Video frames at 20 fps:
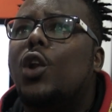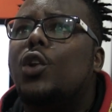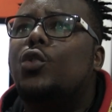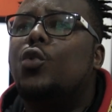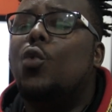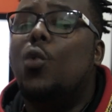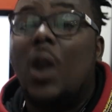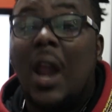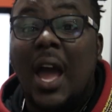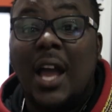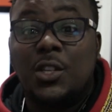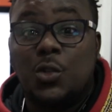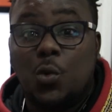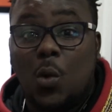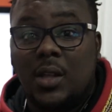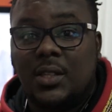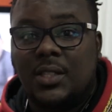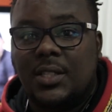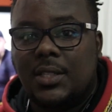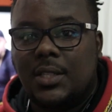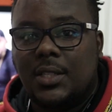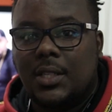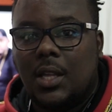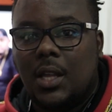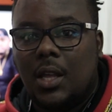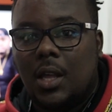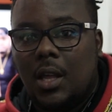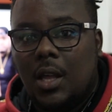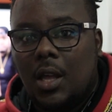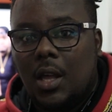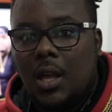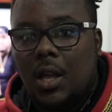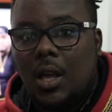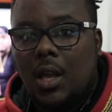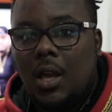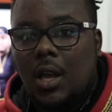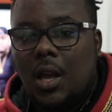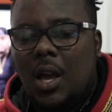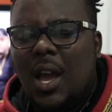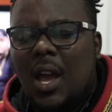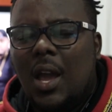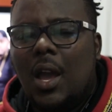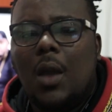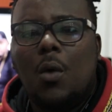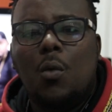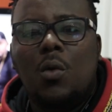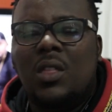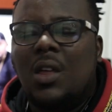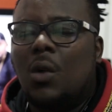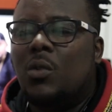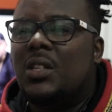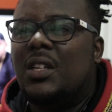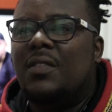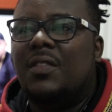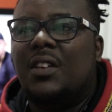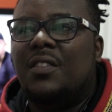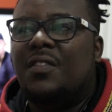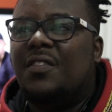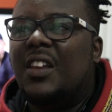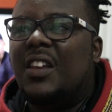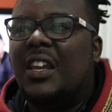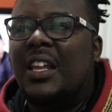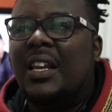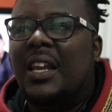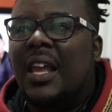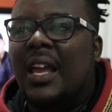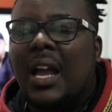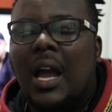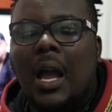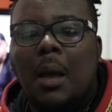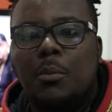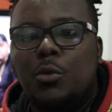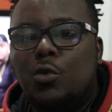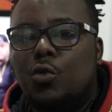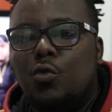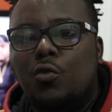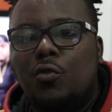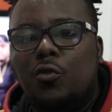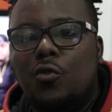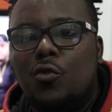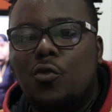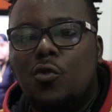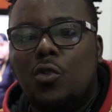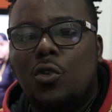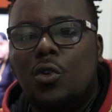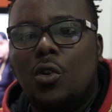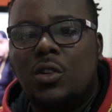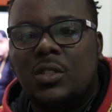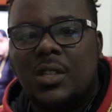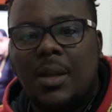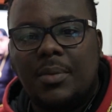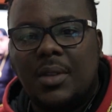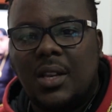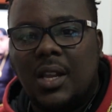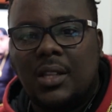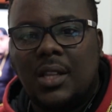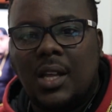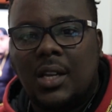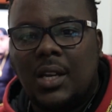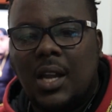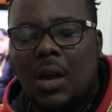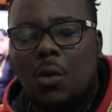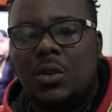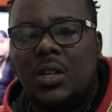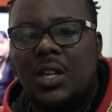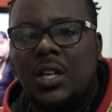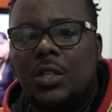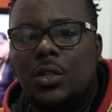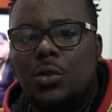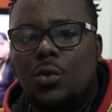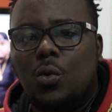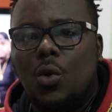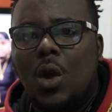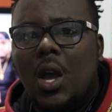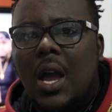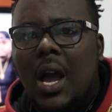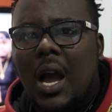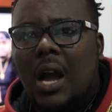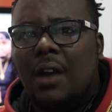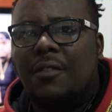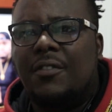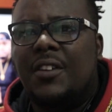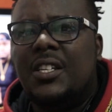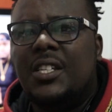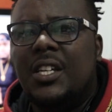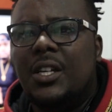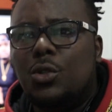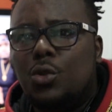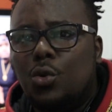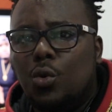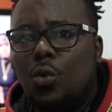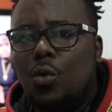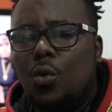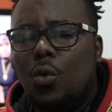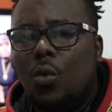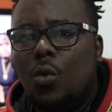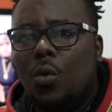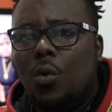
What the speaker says: 2 large ones without even feeling like I'm too full or something like that. I would eat 2. I've eaten 2.